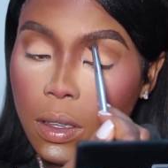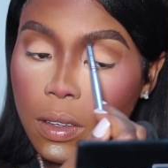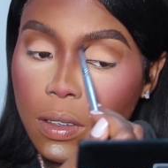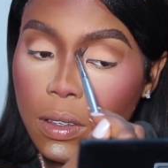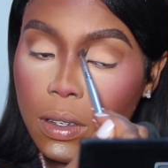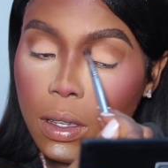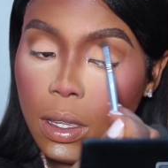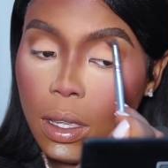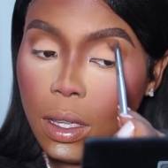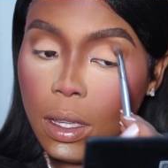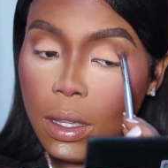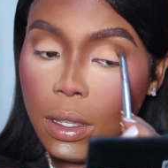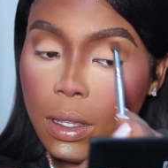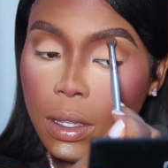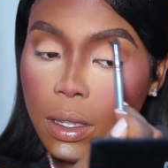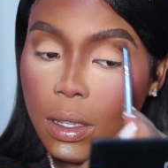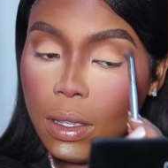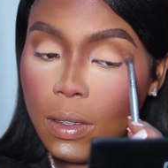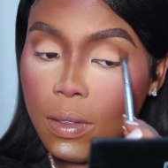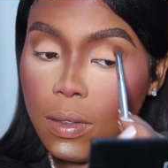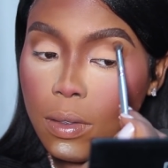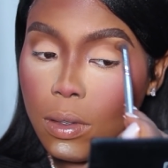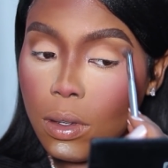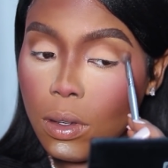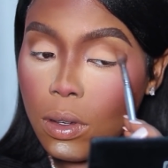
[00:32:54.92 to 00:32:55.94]
shade.
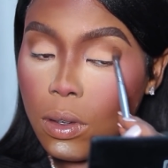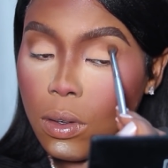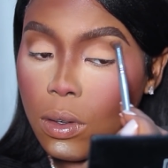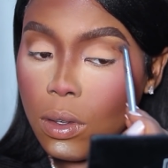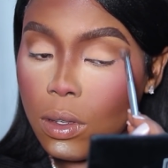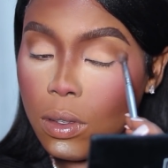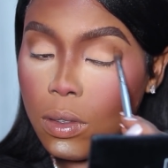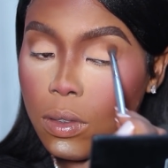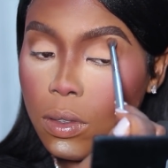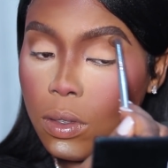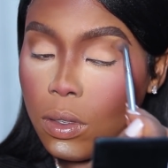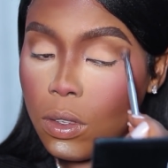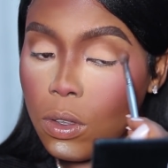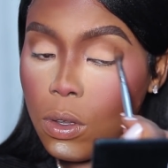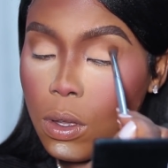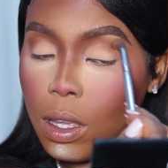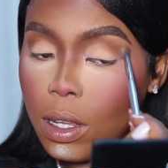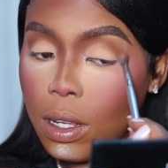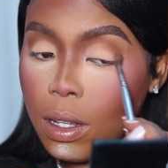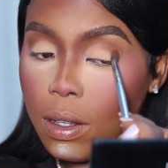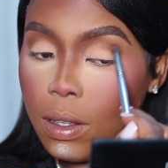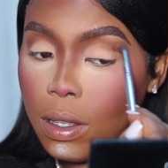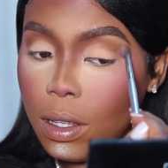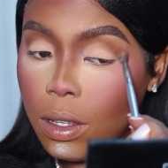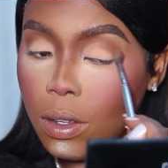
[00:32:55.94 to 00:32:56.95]
It's not going to do
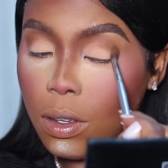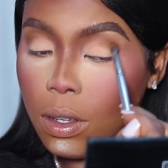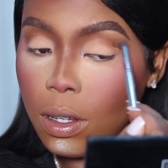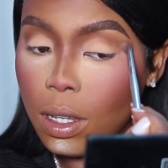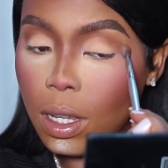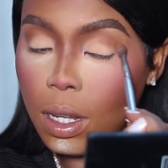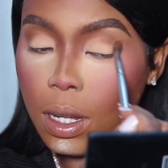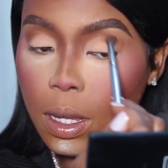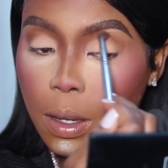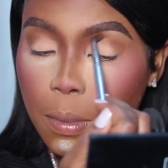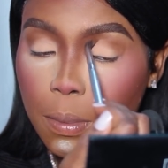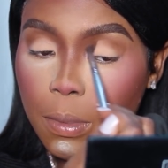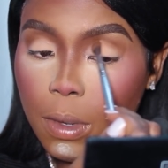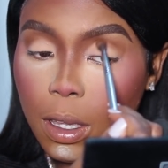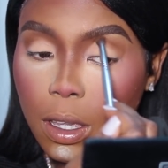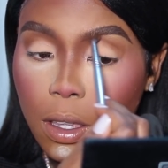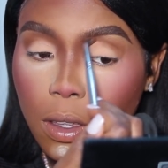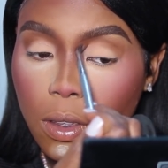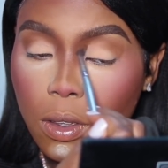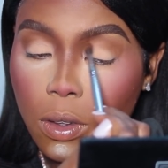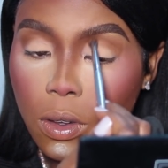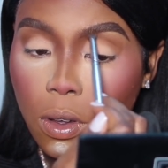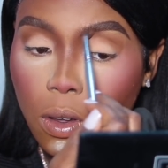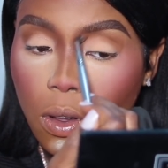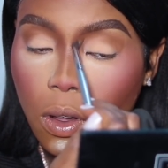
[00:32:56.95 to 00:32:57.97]
anything other than
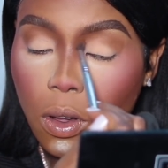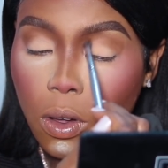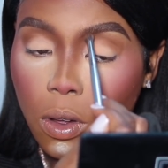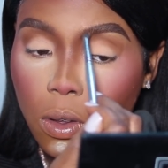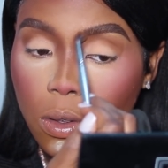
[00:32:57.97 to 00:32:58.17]
make your